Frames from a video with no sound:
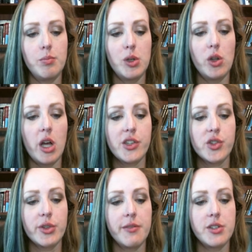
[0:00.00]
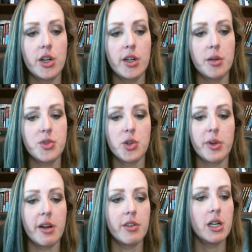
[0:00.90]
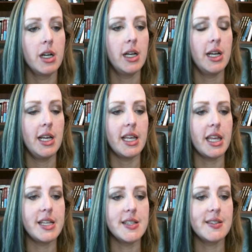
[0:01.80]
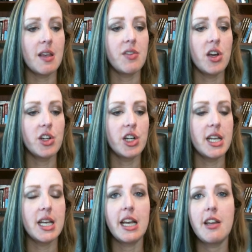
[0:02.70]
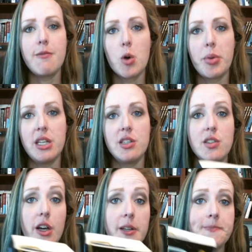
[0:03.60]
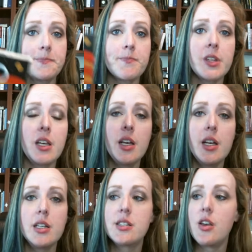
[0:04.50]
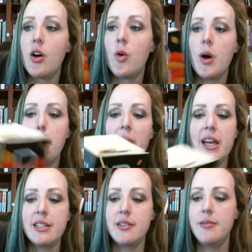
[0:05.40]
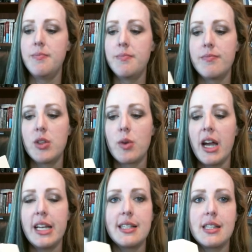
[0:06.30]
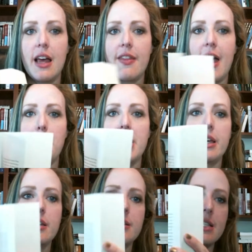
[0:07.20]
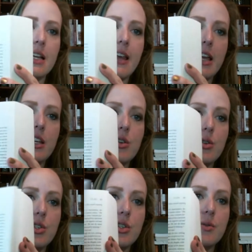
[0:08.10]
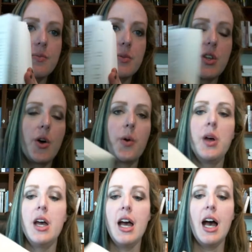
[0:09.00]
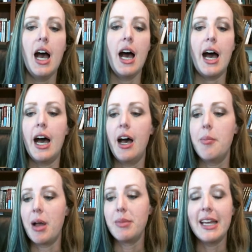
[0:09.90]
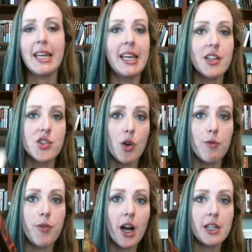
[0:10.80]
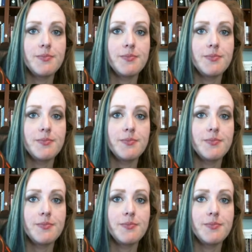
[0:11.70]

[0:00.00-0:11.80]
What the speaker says: glossary of terms or whatever, it is 794 pages long. So, but the writing's not that big, it's not that huge. So I'm liking it so far.